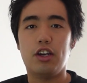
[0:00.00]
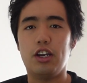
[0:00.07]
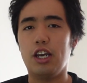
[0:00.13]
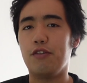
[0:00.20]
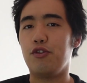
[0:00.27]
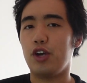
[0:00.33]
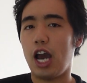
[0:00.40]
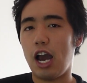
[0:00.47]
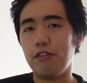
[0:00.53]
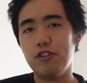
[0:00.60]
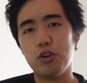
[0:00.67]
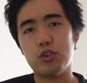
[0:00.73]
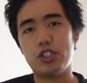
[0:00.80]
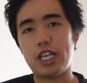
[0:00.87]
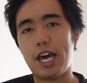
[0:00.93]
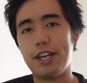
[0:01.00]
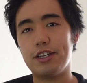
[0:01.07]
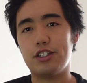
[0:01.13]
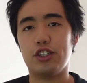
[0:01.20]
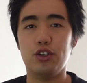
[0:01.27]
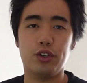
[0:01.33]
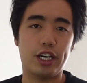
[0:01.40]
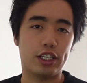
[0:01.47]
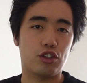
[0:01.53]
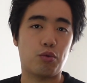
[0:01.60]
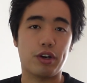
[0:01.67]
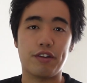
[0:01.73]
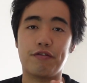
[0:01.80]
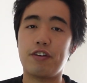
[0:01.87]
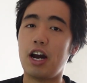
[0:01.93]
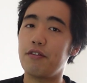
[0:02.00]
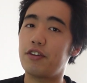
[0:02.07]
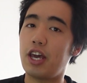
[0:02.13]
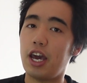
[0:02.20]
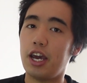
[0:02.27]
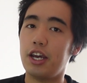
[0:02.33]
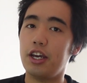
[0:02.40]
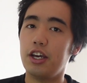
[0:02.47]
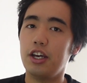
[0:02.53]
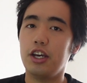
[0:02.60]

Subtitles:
If you have no status, you'll get 25K.